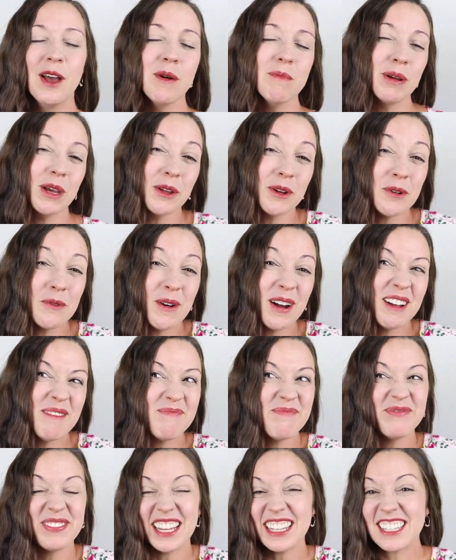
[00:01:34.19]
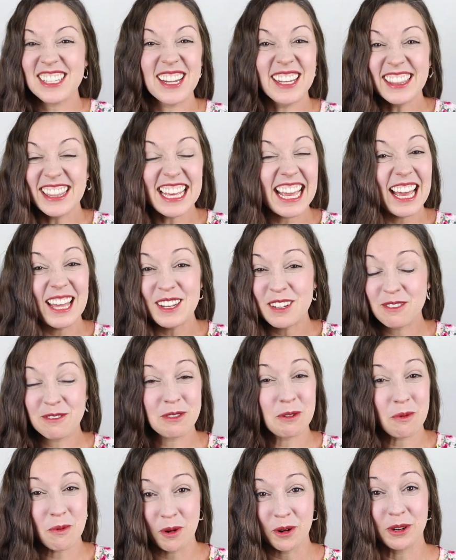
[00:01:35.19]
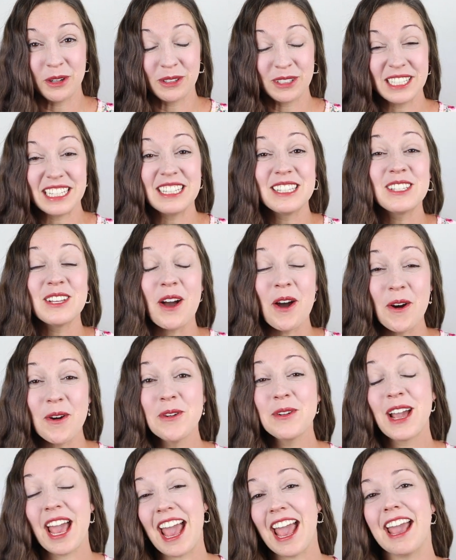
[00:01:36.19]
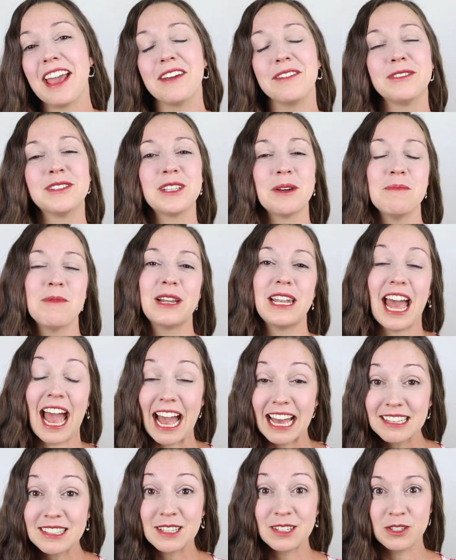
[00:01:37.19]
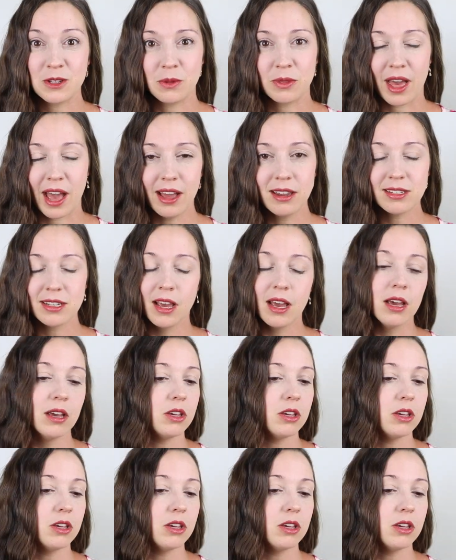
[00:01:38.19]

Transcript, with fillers: But you know what? That's not the end of the world. It's okay if someone asks you that.